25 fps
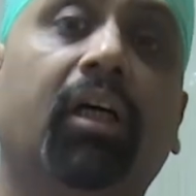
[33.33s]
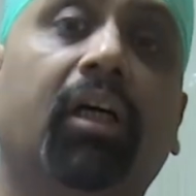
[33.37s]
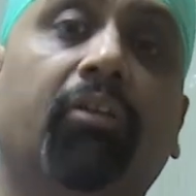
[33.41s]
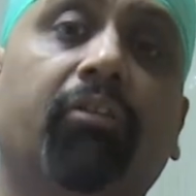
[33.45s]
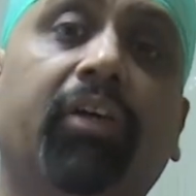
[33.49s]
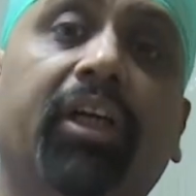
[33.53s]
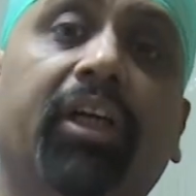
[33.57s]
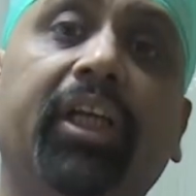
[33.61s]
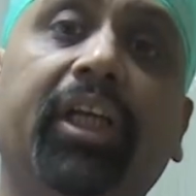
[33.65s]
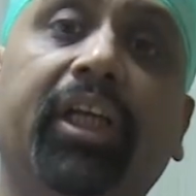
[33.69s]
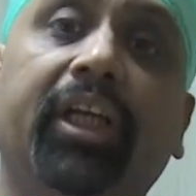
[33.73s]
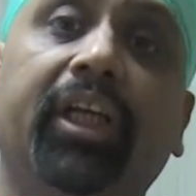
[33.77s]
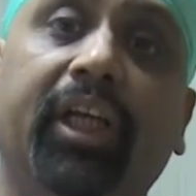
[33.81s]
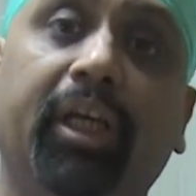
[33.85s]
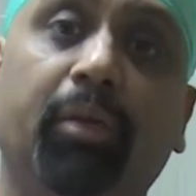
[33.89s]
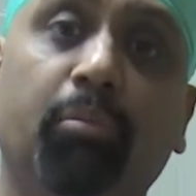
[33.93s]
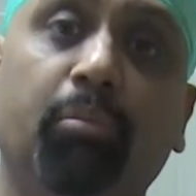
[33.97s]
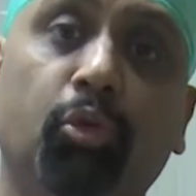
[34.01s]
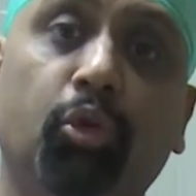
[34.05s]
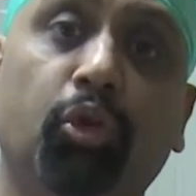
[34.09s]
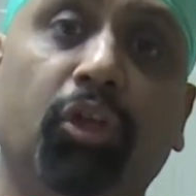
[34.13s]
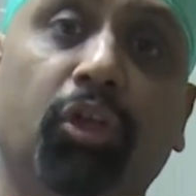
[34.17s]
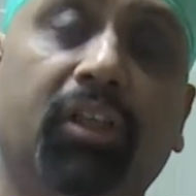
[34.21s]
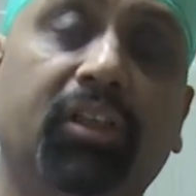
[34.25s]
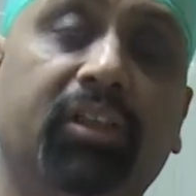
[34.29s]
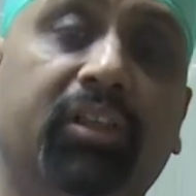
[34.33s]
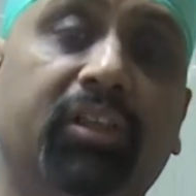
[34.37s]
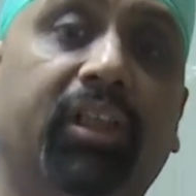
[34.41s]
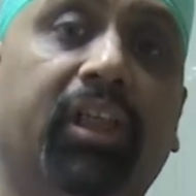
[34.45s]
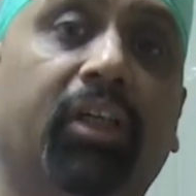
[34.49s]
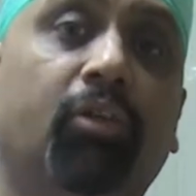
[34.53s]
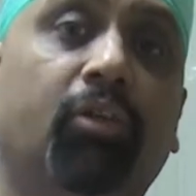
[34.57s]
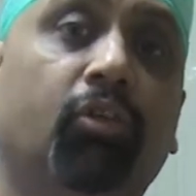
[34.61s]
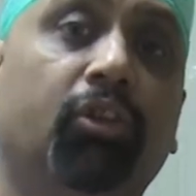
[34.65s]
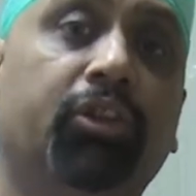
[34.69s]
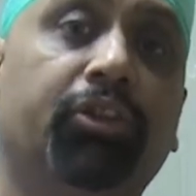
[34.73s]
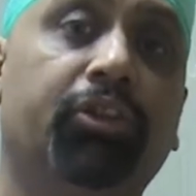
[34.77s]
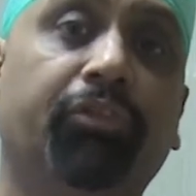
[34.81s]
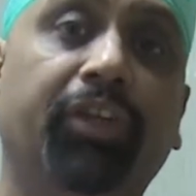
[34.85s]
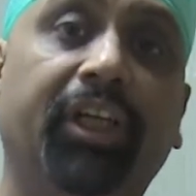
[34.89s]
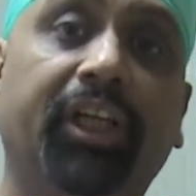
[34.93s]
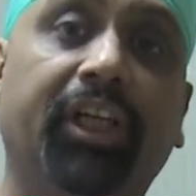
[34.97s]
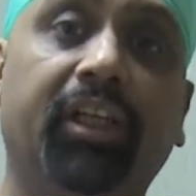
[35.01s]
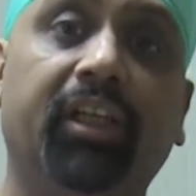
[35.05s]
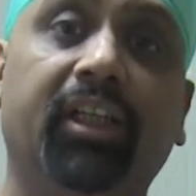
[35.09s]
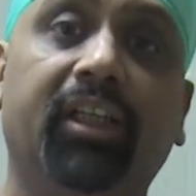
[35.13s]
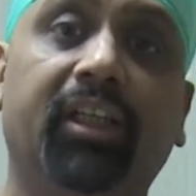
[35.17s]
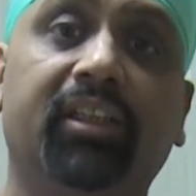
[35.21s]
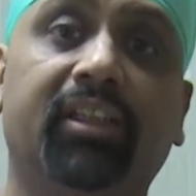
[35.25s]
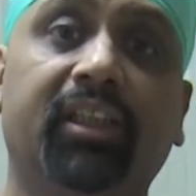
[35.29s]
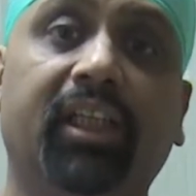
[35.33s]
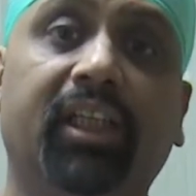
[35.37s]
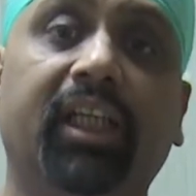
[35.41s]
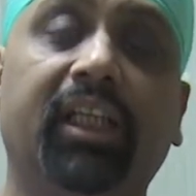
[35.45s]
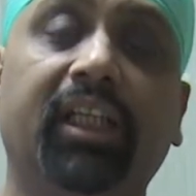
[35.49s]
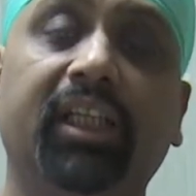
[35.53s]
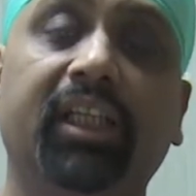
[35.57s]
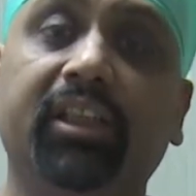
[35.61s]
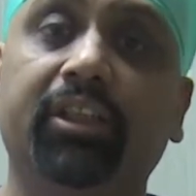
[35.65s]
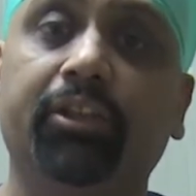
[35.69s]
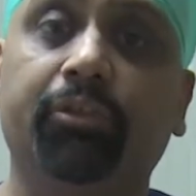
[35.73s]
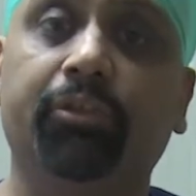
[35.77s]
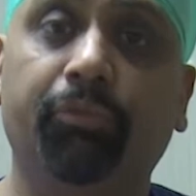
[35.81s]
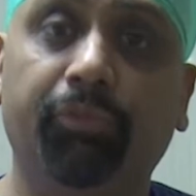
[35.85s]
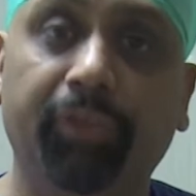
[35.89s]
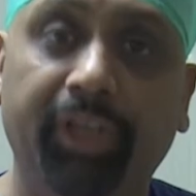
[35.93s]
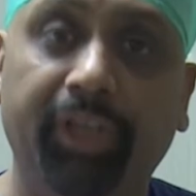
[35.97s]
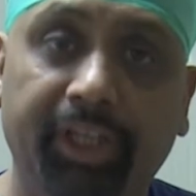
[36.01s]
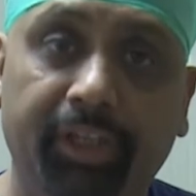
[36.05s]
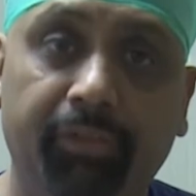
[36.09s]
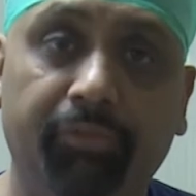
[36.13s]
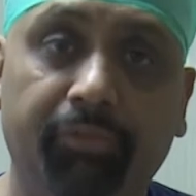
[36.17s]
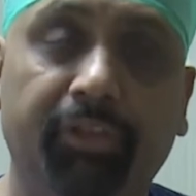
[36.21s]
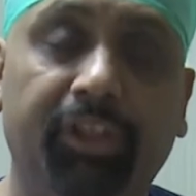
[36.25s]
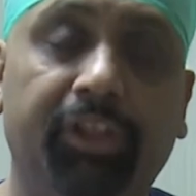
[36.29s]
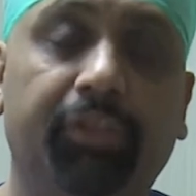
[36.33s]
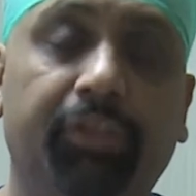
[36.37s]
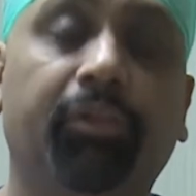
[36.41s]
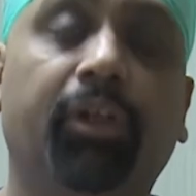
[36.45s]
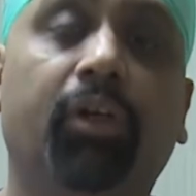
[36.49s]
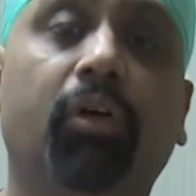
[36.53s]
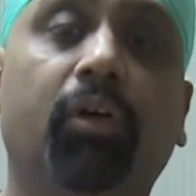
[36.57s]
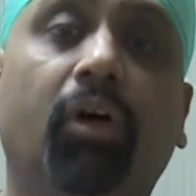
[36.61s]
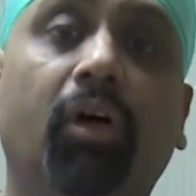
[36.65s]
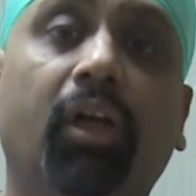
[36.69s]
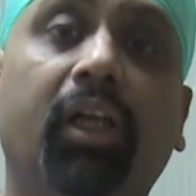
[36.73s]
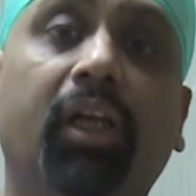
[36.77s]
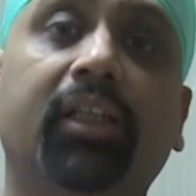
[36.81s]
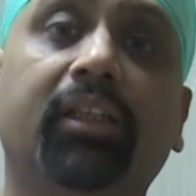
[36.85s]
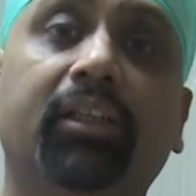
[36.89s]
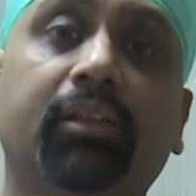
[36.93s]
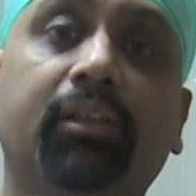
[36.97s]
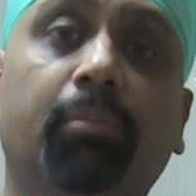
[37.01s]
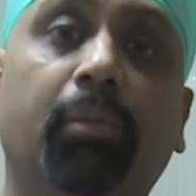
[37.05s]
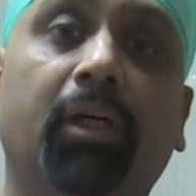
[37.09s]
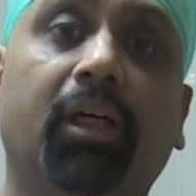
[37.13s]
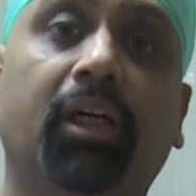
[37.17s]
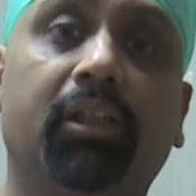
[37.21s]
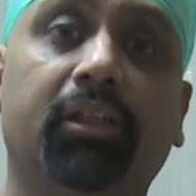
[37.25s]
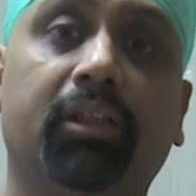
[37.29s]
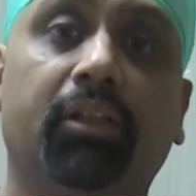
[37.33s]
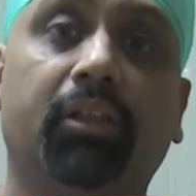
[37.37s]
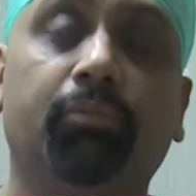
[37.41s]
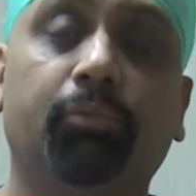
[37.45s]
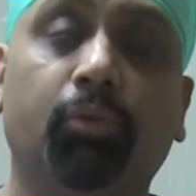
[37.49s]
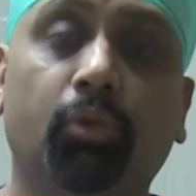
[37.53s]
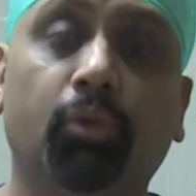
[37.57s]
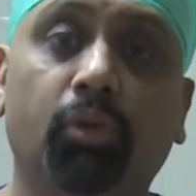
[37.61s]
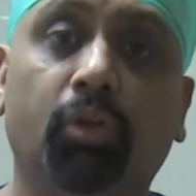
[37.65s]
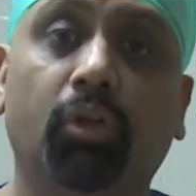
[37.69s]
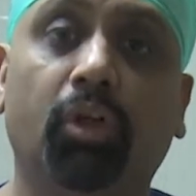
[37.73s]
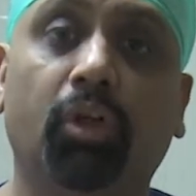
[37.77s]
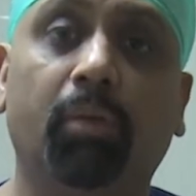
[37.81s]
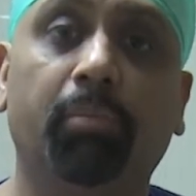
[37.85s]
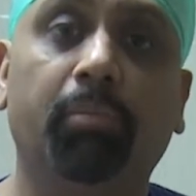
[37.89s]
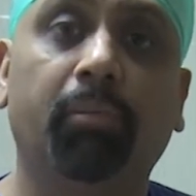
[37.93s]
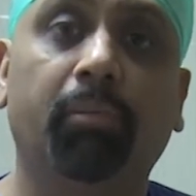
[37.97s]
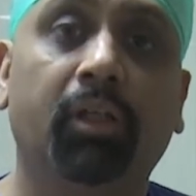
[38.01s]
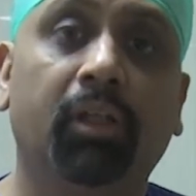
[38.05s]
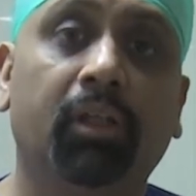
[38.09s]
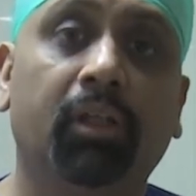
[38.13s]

When he came to us, there was weakness in his feet, which we call as partial foot drop.